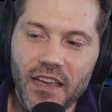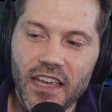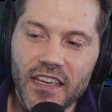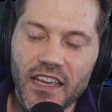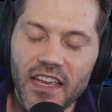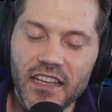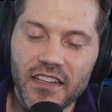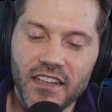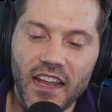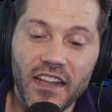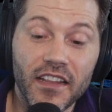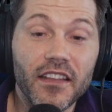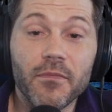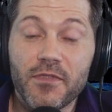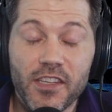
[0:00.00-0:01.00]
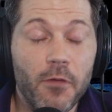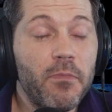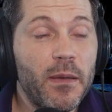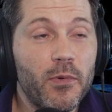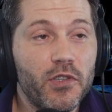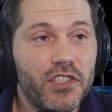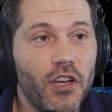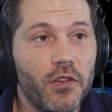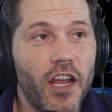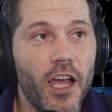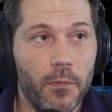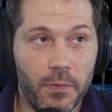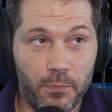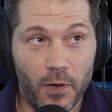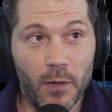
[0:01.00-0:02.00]
and some people showed
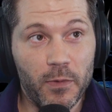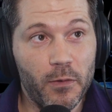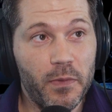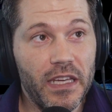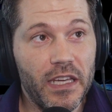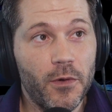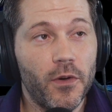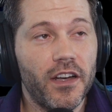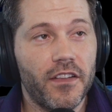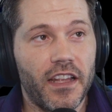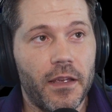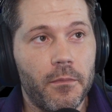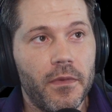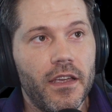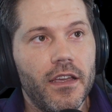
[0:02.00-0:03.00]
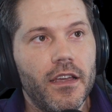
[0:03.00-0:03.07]
up, Purple being one of them.